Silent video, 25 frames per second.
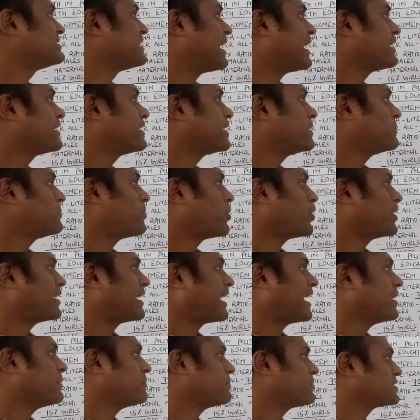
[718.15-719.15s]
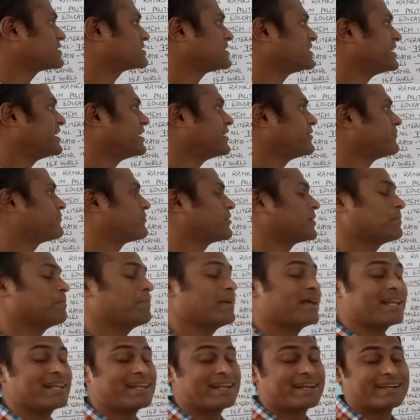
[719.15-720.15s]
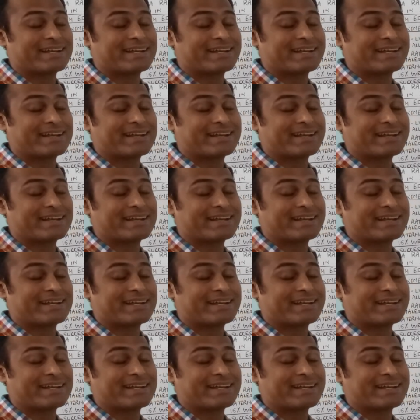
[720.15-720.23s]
is 80.9% and female